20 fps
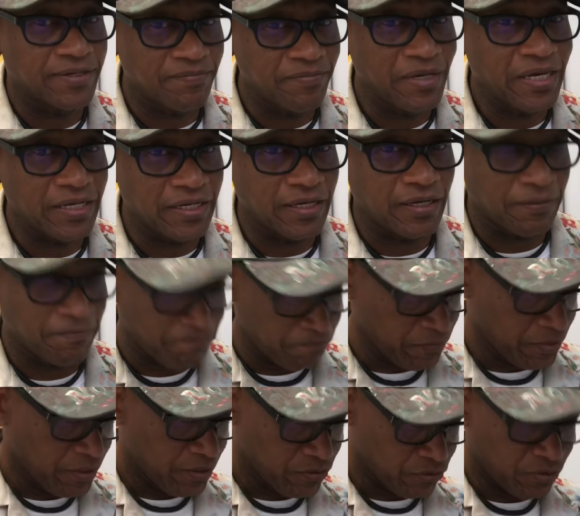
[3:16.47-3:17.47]
a painting.
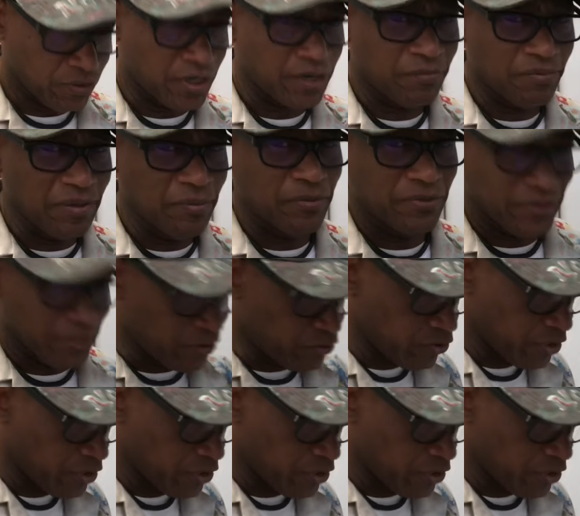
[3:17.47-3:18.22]
So a lot of people think you